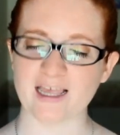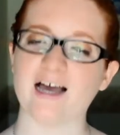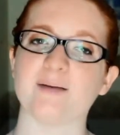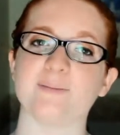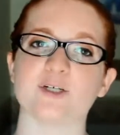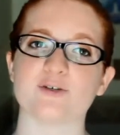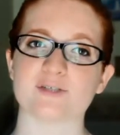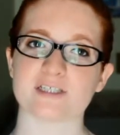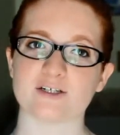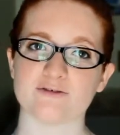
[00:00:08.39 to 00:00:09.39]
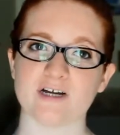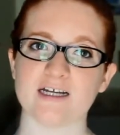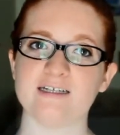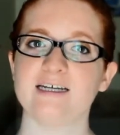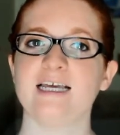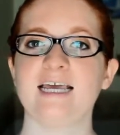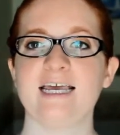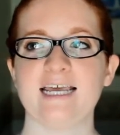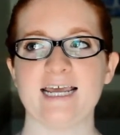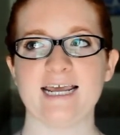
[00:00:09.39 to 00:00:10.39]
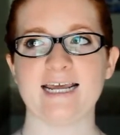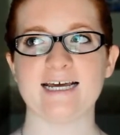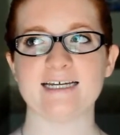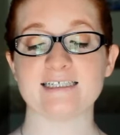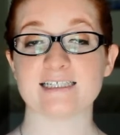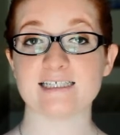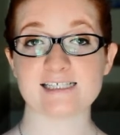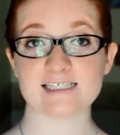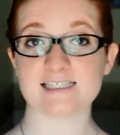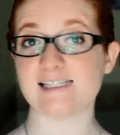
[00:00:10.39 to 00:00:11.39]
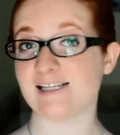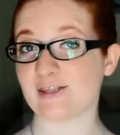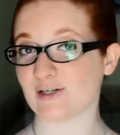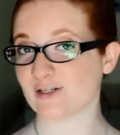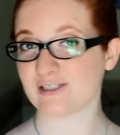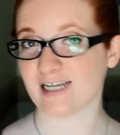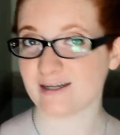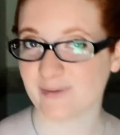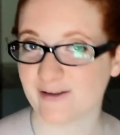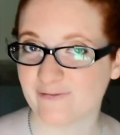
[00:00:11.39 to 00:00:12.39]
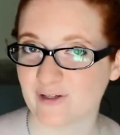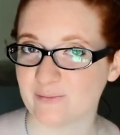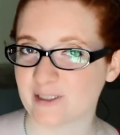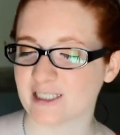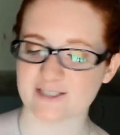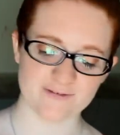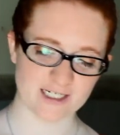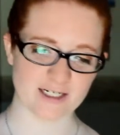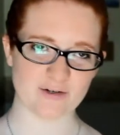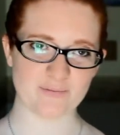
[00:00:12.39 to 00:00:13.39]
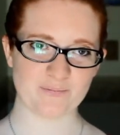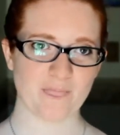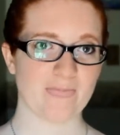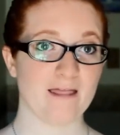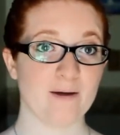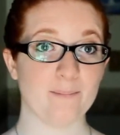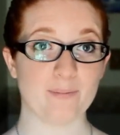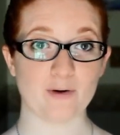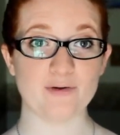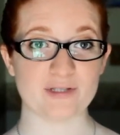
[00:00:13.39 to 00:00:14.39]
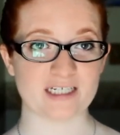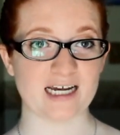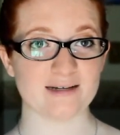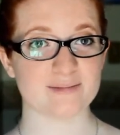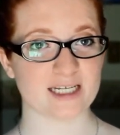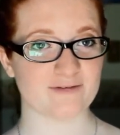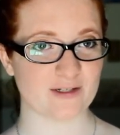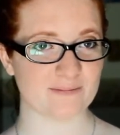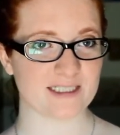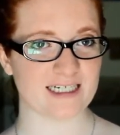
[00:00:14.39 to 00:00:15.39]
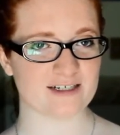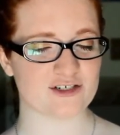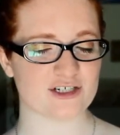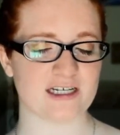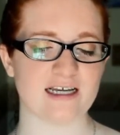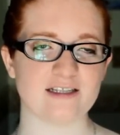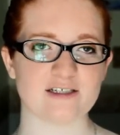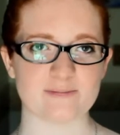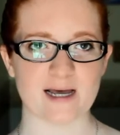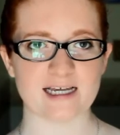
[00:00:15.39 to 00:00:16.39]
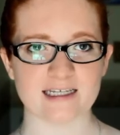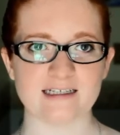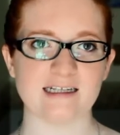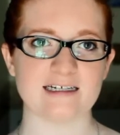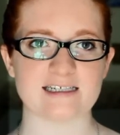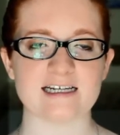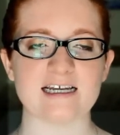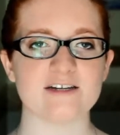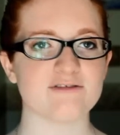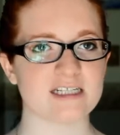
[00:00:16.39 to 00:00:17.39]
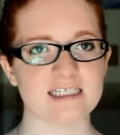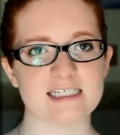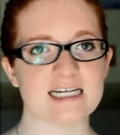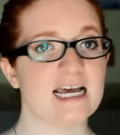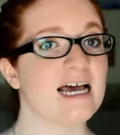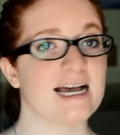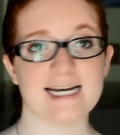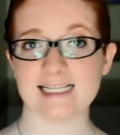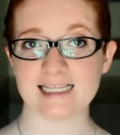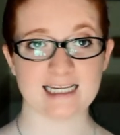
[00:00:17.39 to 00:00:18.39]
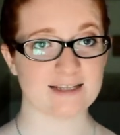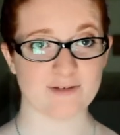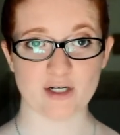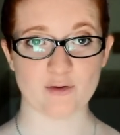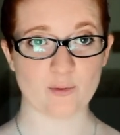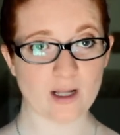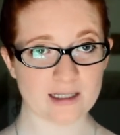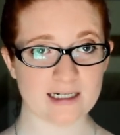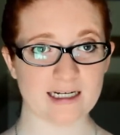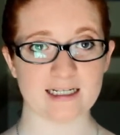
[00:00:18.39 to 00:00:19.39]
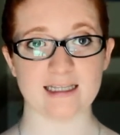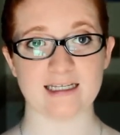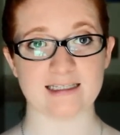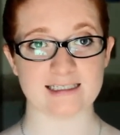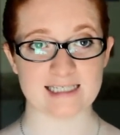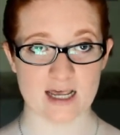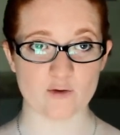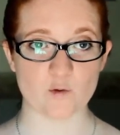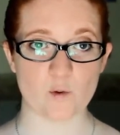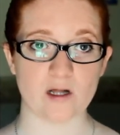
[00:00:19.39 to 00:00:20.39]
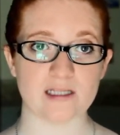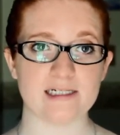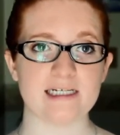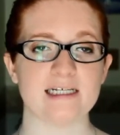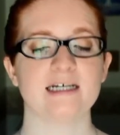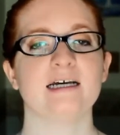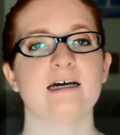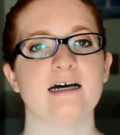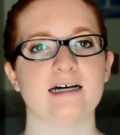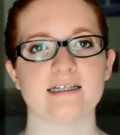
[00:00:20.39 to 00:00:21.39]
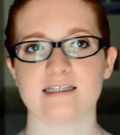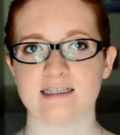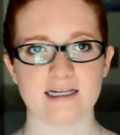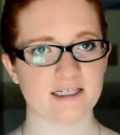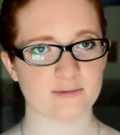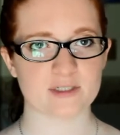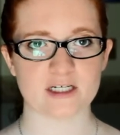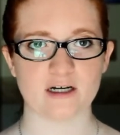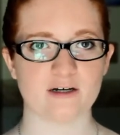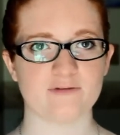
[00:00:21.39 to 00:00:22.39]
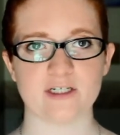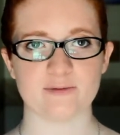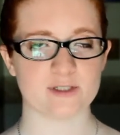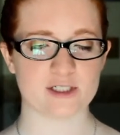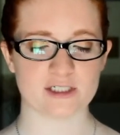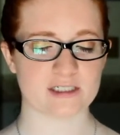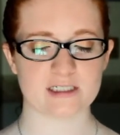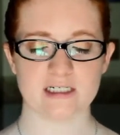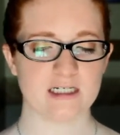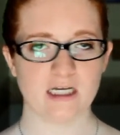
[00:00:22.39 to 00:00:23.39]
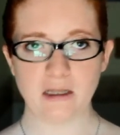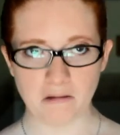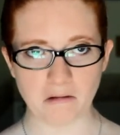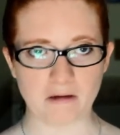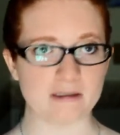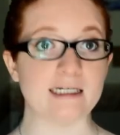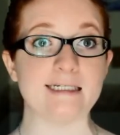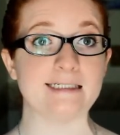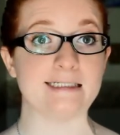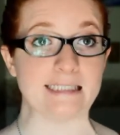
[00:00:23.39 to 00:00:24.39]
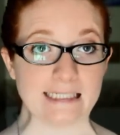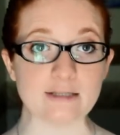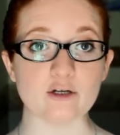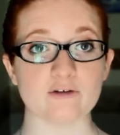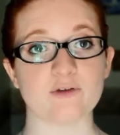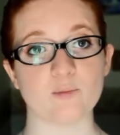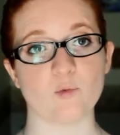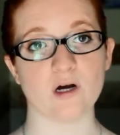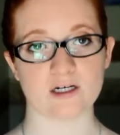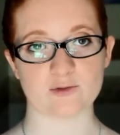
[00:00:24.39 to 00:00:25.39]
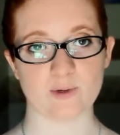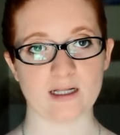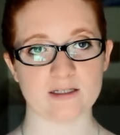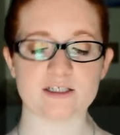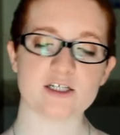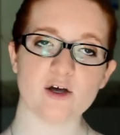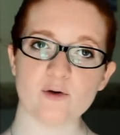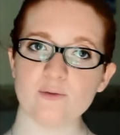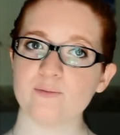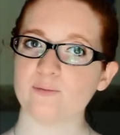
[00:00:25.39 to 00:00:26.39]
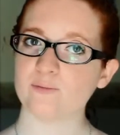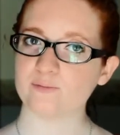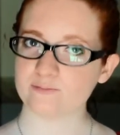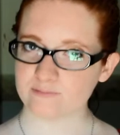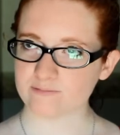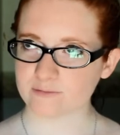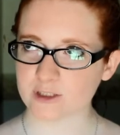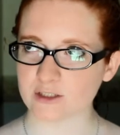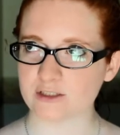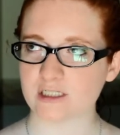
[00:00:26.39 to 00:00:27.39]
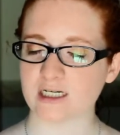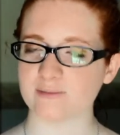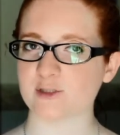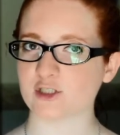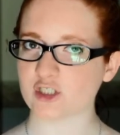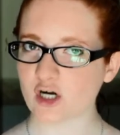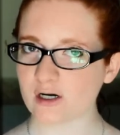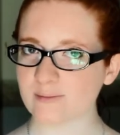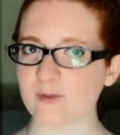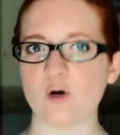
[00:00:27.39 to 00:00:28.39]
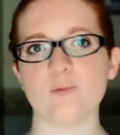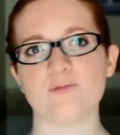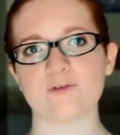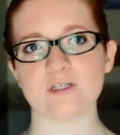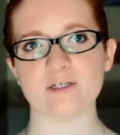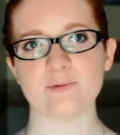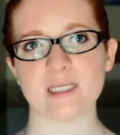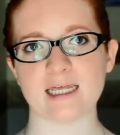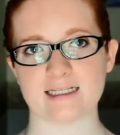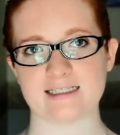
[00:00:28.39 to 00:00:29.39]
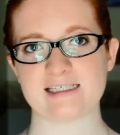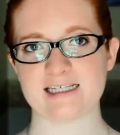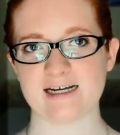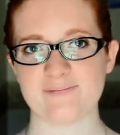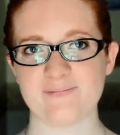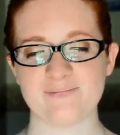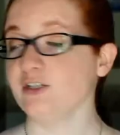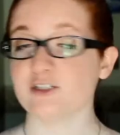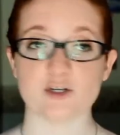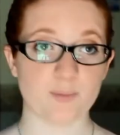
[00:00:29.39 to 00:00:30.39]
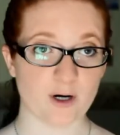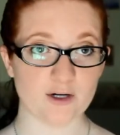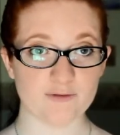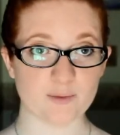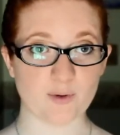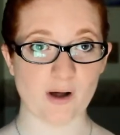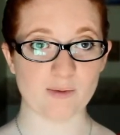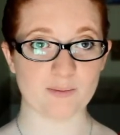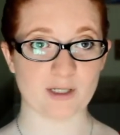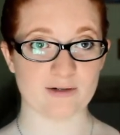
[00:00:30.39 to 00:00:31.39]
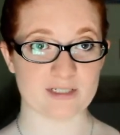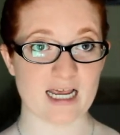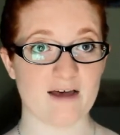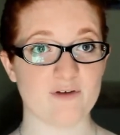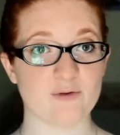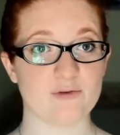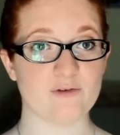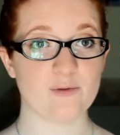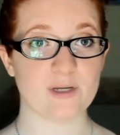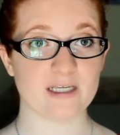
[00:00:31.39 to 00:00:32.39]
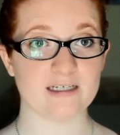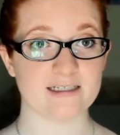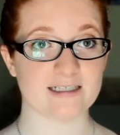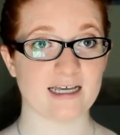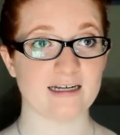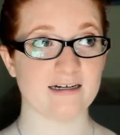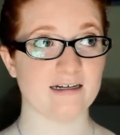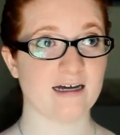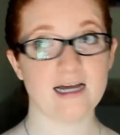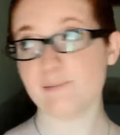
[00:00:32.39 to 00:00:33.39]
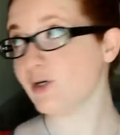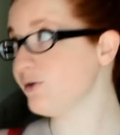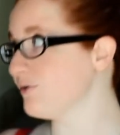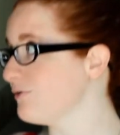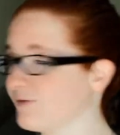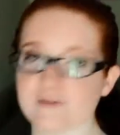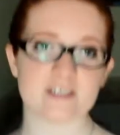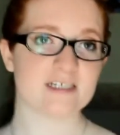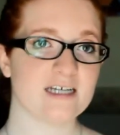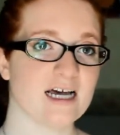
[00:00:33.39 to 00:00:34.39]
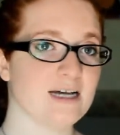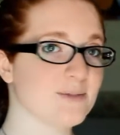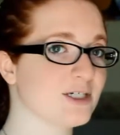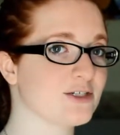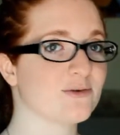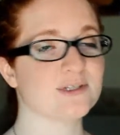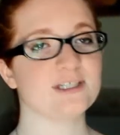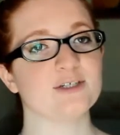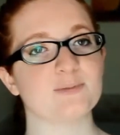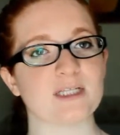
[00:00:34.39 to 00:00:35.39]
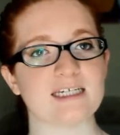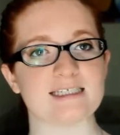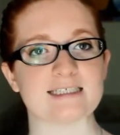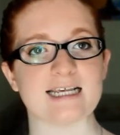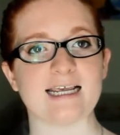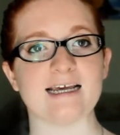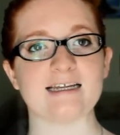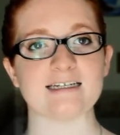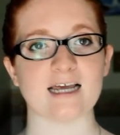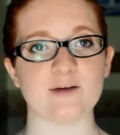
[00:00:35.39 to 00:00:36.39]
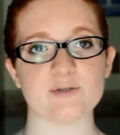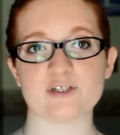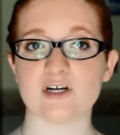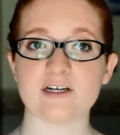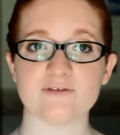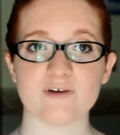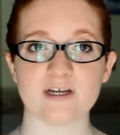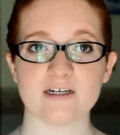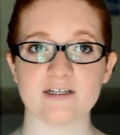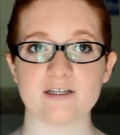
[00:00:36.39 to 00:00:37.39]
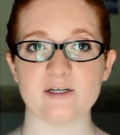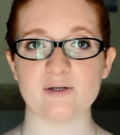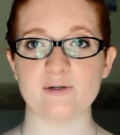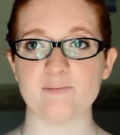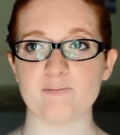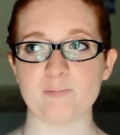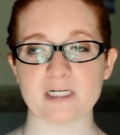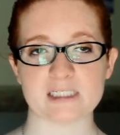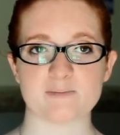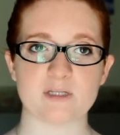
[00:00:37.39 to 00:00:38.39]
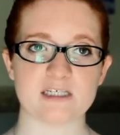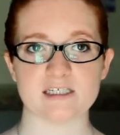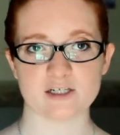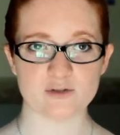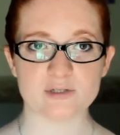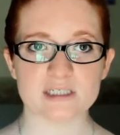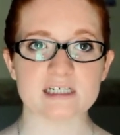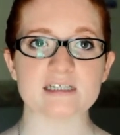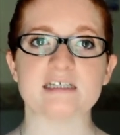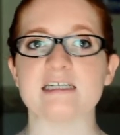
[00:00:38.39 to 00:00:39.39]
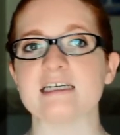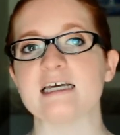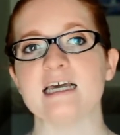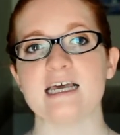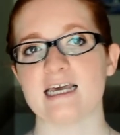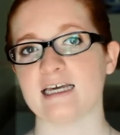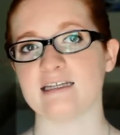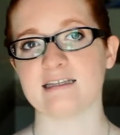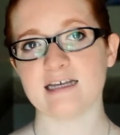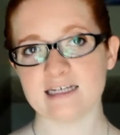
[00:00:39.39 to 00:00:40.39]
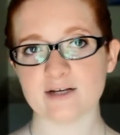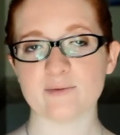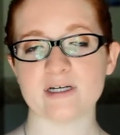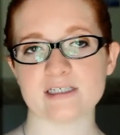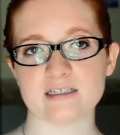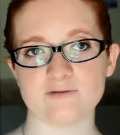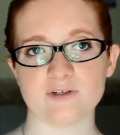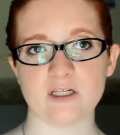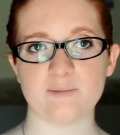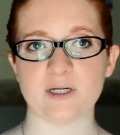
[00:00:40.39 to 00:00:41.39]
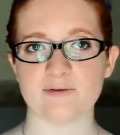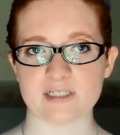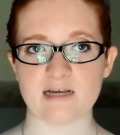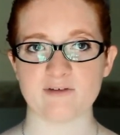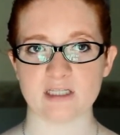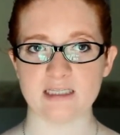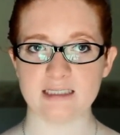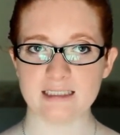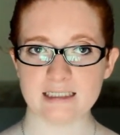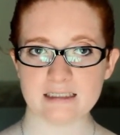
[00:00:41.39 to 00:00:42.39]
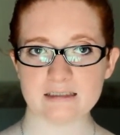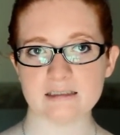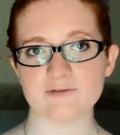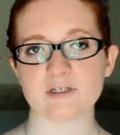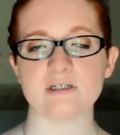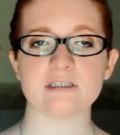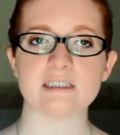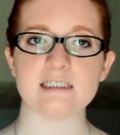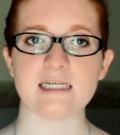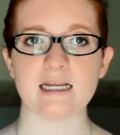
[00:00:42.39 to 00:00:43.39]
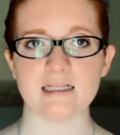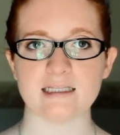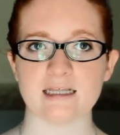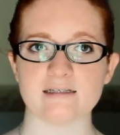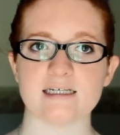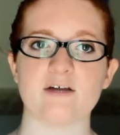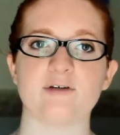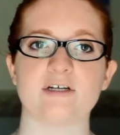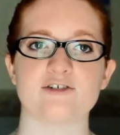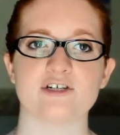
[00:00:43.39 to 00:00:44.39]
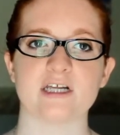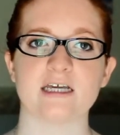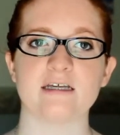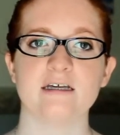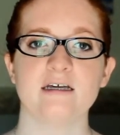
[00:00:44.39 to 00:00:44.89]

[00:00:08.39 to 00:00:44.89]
I'm your host, Little Red, and this is the third time I filmed this video. Both times I filmed it yesterday, I looked back at it last night and realized I didn't like the video quality, I didn't like the sound quality, the lighting was off, and it was just, and neither of them worked well. So, third time's a charm, hopefully we get it this time. So part of the problem that I was having with filming it is that I moved! I'm in a totally new place, and I was trying to find the best place acoustically and lighting-wise to film, and I was having a little difficulty nailing that down yesterday.